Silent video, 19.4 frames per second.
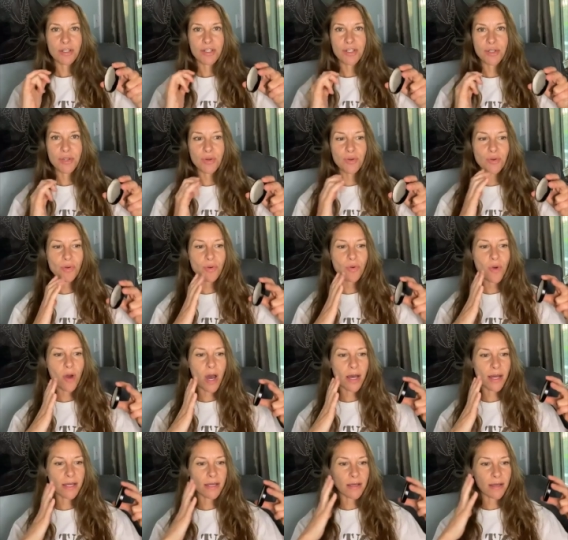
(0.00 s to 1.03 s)
to
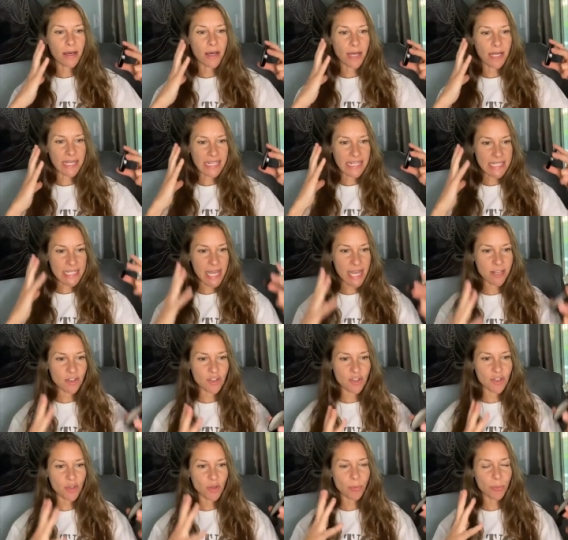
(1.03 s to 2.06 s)
an
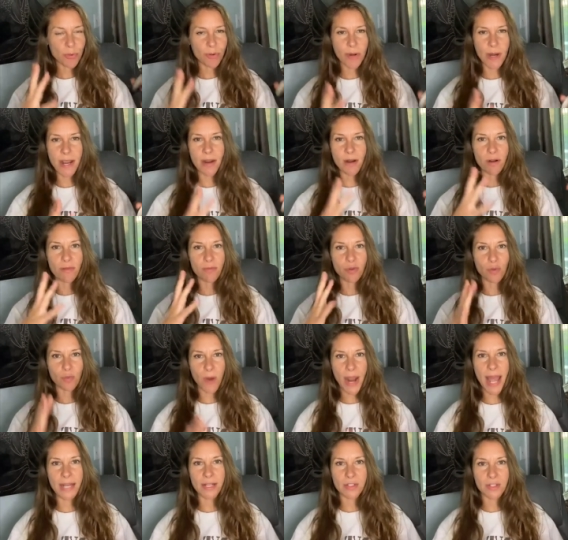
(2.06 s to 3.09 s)
intentional prayer of
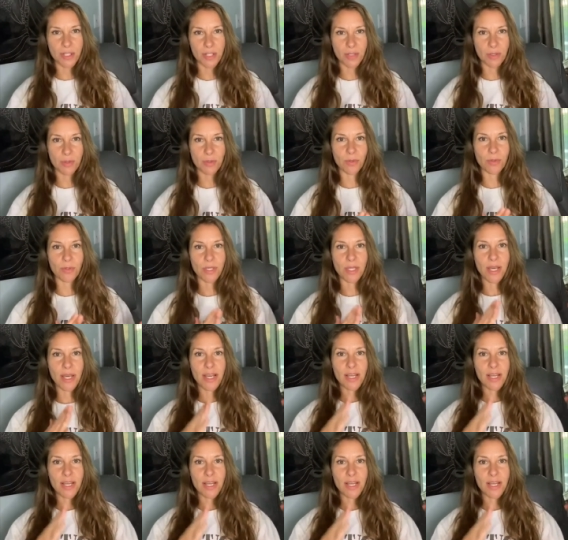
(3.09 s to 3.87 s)
gratitude,